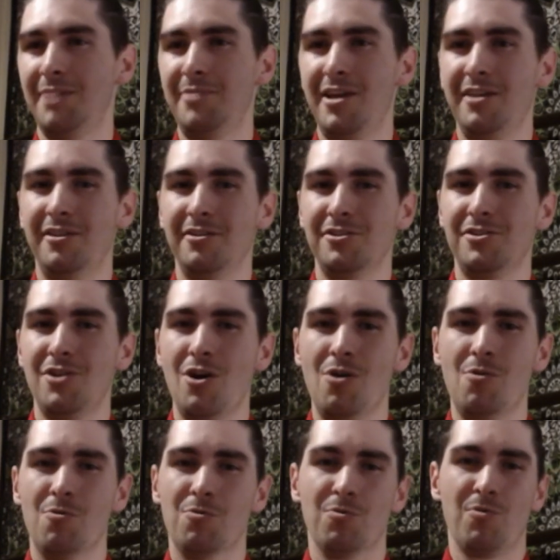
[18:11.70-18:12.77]
I mean, there's
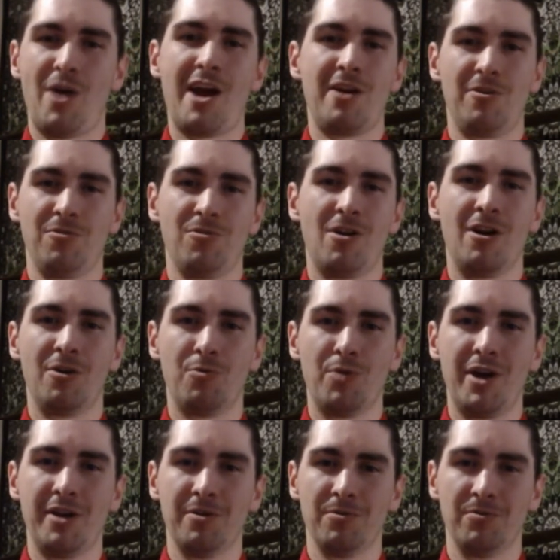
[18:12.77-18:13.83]
no right or wrong
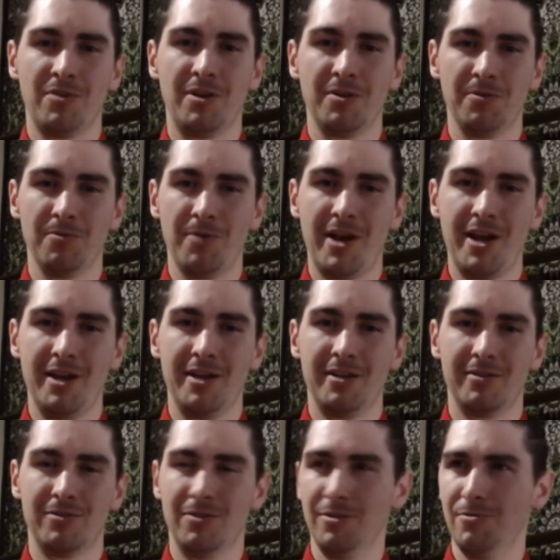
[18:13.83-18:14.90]
way to run a
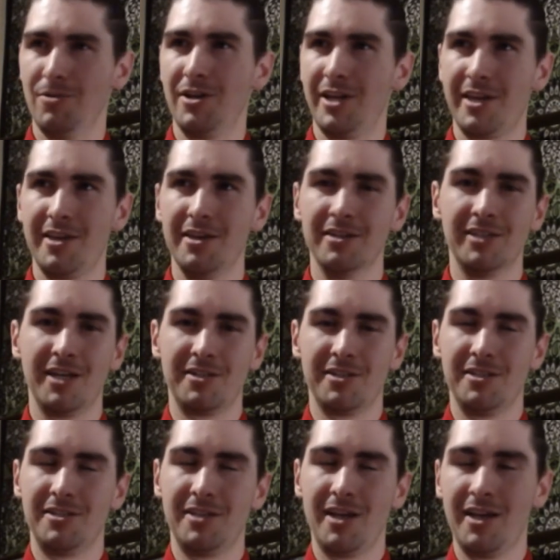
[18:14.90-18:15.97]
raid, or run a guild, I
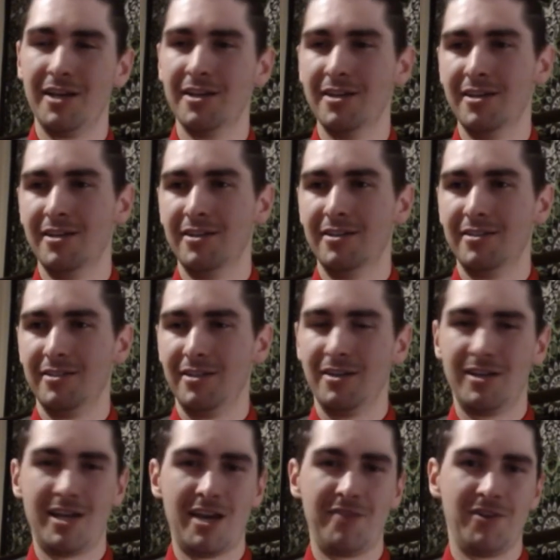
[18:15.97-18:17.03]
should say.
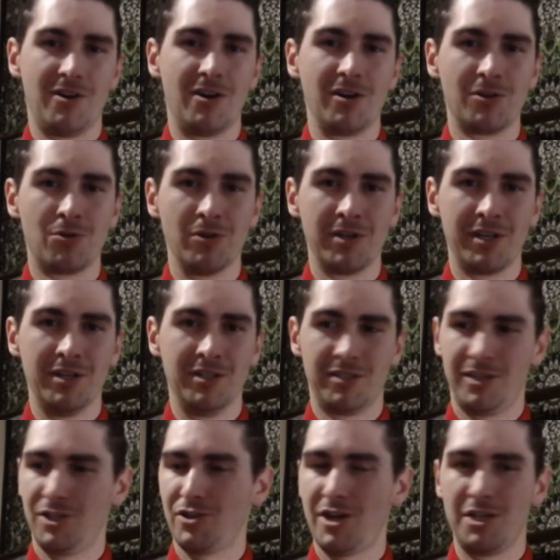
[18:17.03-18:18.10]
You're going to have your hardcore
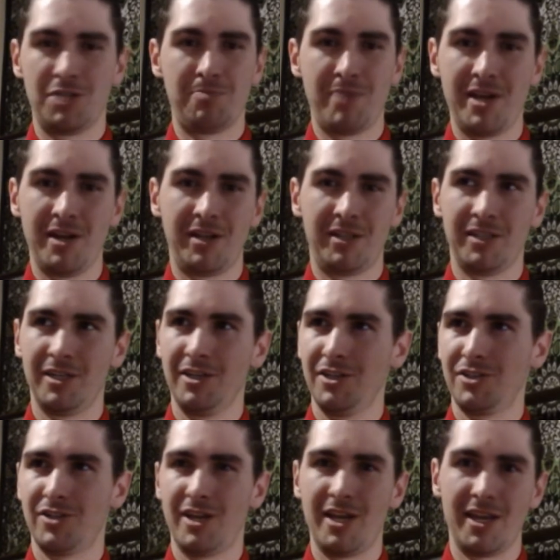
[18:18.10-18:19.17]
guilds that are trying to speed clear
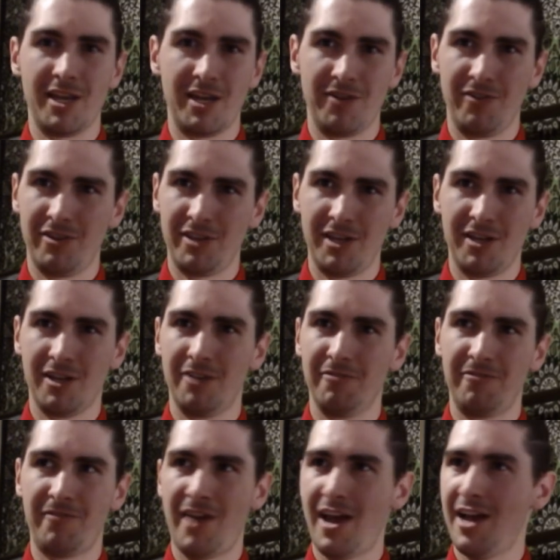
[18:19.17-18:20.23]
and trying to get everything
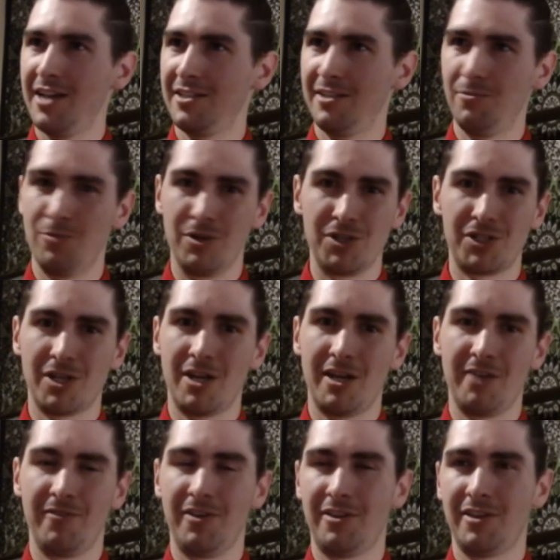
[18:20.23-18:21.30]
done fast and one-shot
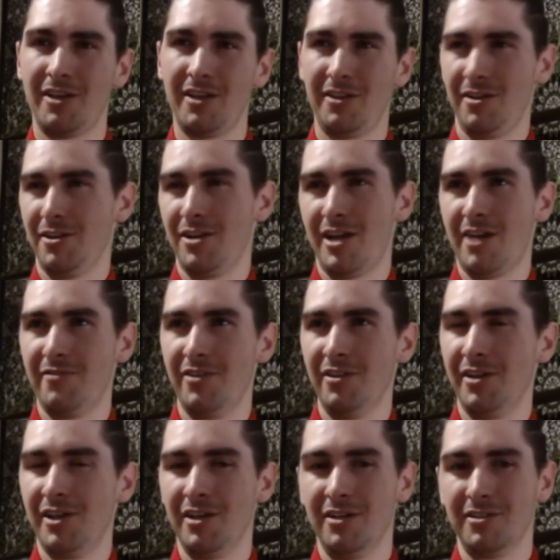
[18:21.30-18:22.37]
everything. And you're going to have
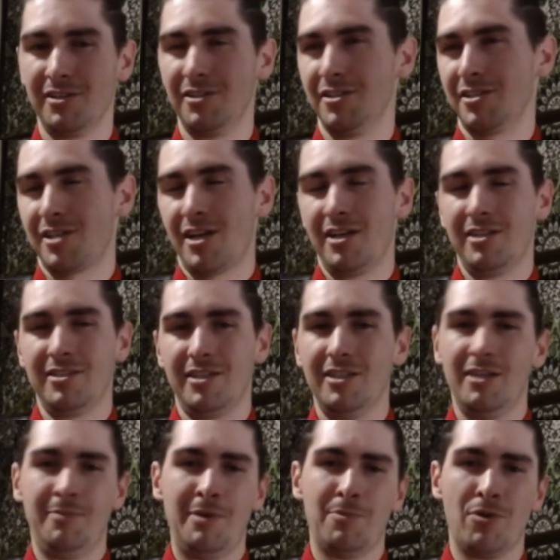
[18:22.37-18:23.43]
other guilds that are just kind of a
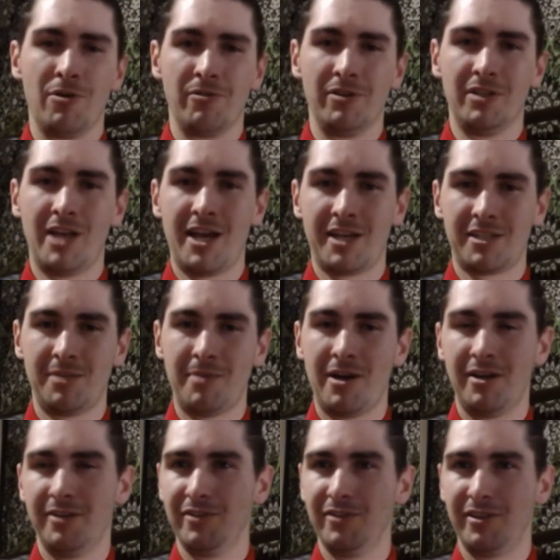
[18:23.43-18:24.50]
little bit more relaxed
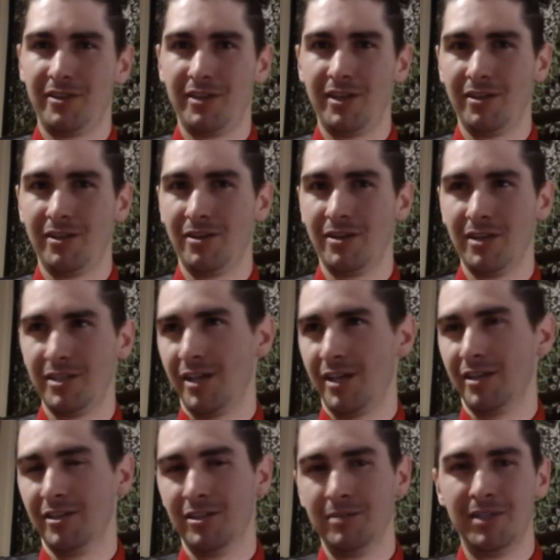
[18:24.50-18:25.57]
about everything, and they're going to
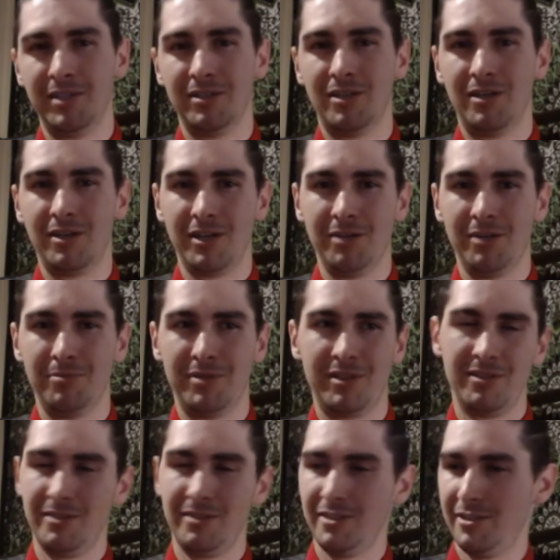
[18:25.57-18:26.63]
take a little bit longer.
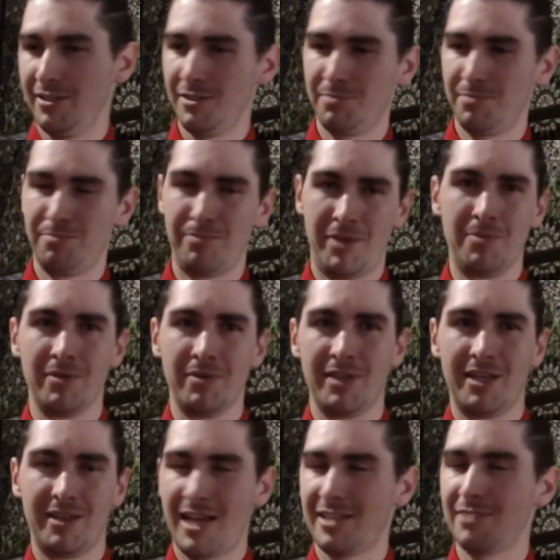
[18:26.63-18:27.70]
But, there's people
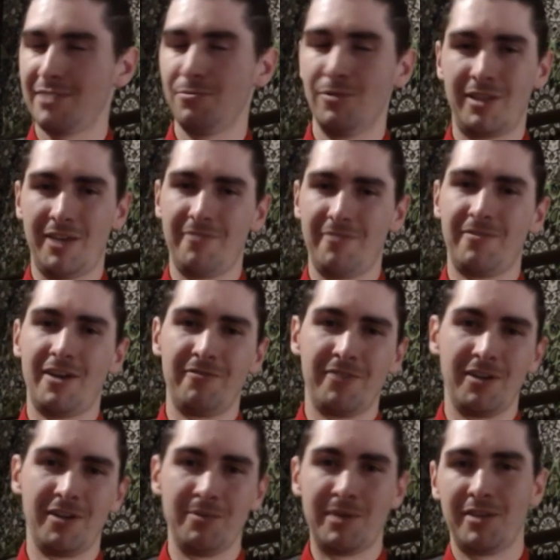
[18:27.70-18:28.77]
that's what they find
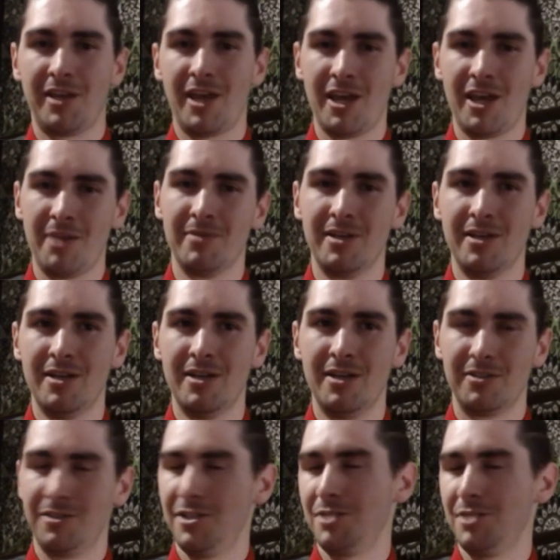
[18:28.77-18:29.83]
fun about the game.
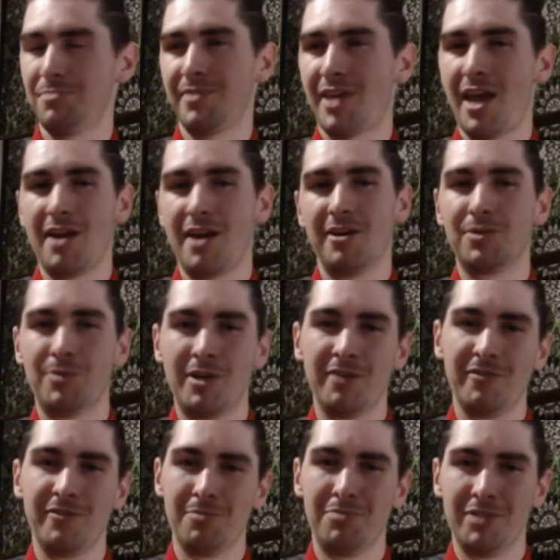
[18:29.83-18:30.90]
So just cater to
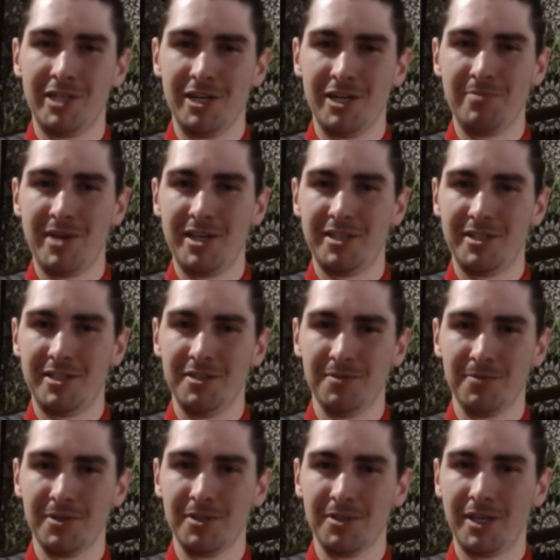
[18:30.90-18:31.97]
whatever your player base
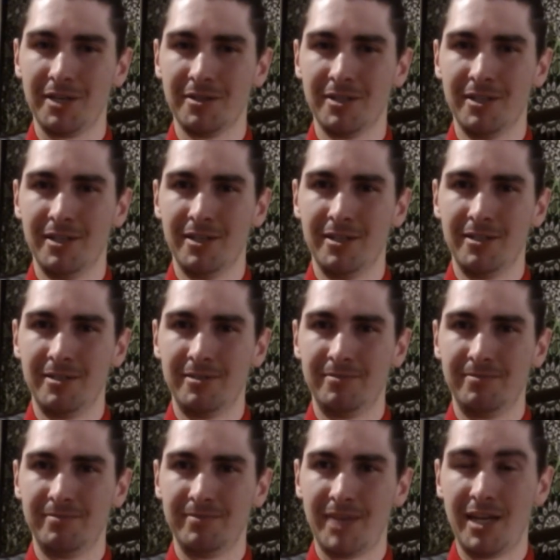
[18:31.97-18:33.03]
is, really.
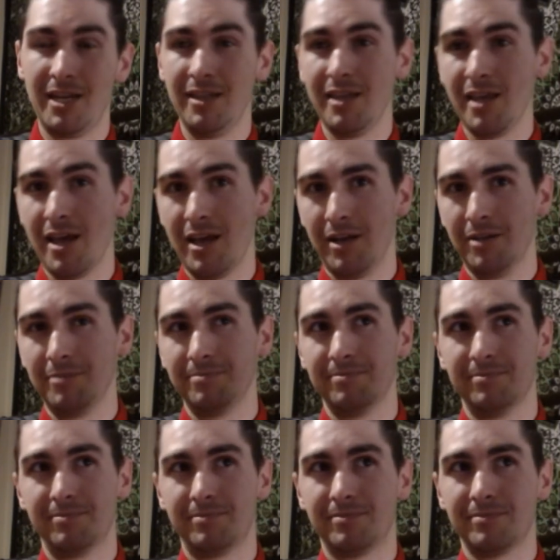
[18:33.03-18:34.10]
And in the end,
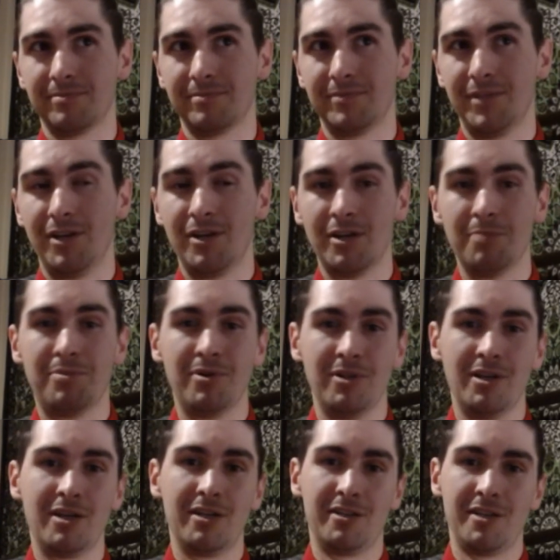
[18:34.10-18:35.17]
you're going to
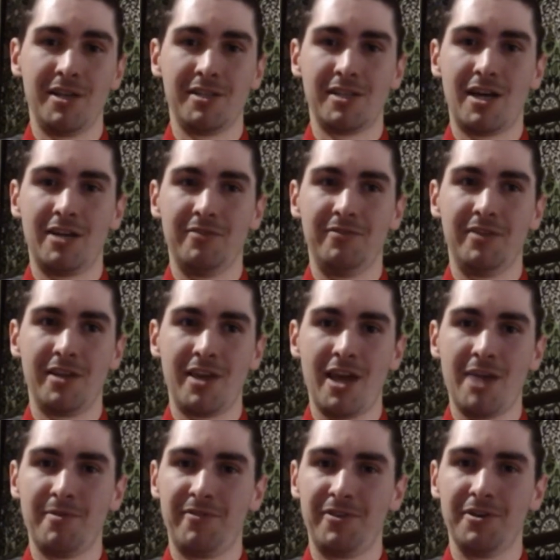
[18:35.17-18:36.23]
pull a lot of things out of the
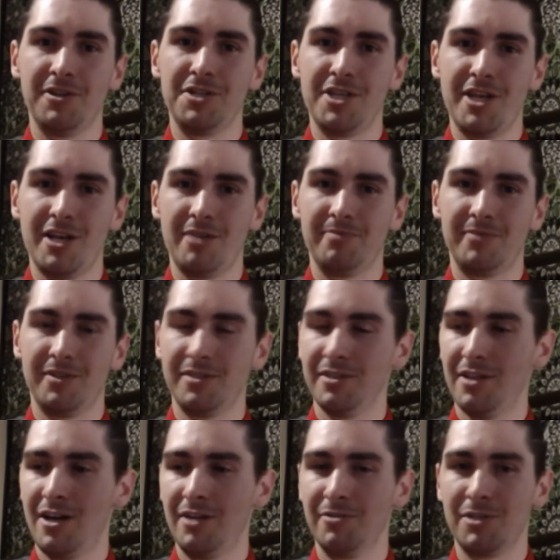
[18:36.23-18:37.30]
game if you're a GM. There's
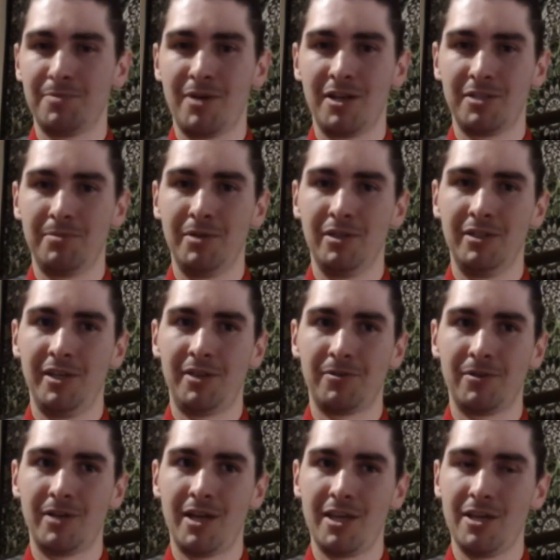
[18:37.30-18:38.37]
a lot of responsibility
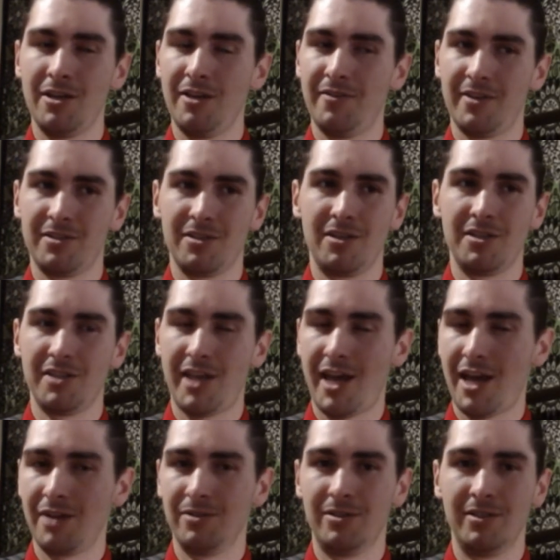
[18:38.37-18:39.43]
thrown at you, and as long as you
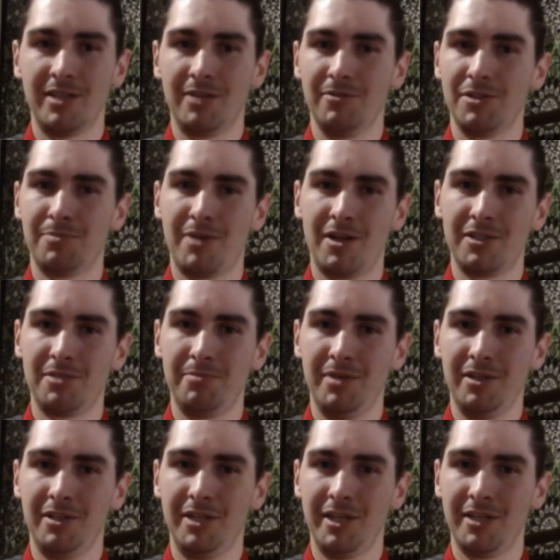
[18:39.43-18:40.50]
handle all that
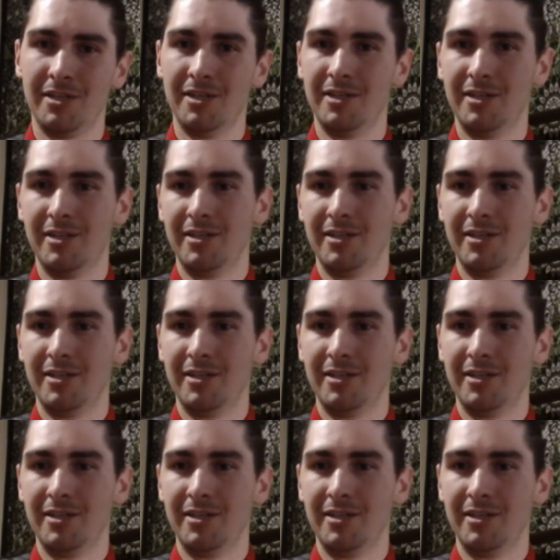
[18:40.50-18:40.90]
responsibility,